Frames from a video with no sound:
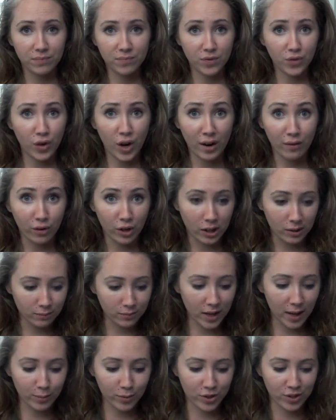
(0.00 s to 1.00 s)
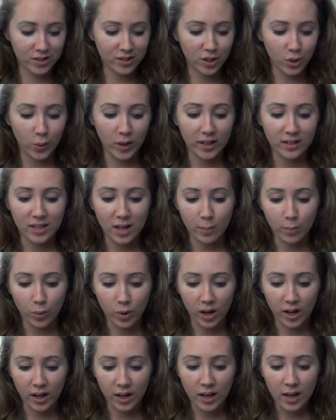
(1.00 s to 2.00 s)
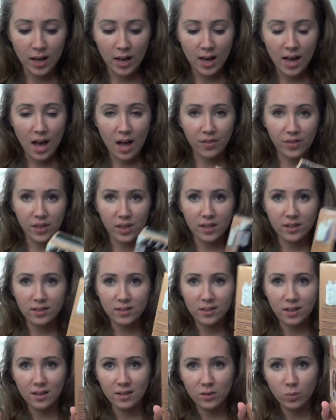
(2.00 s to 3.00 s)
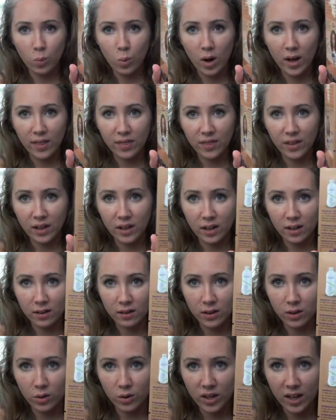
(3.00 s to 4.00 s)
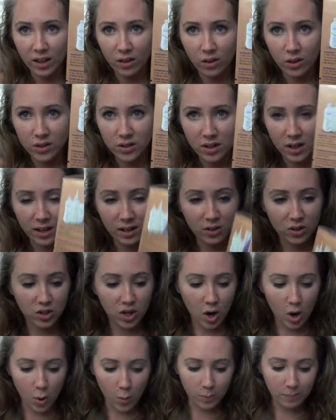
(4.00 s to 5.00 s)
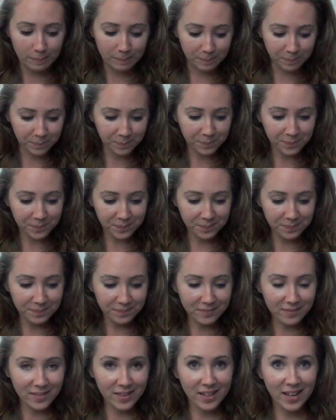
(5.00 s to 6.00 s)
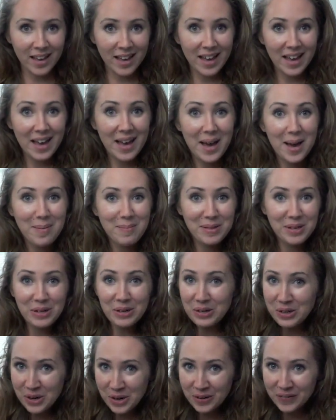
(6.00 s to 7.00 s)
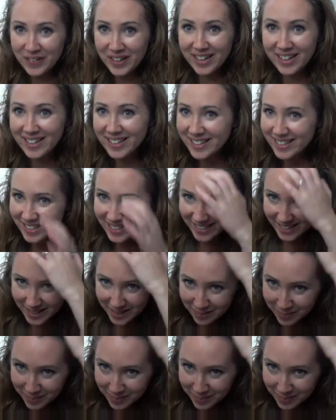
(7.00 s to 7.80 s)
forever. I'm just doing temporary. And this is what the little kit looks like. So I'm a little nervous.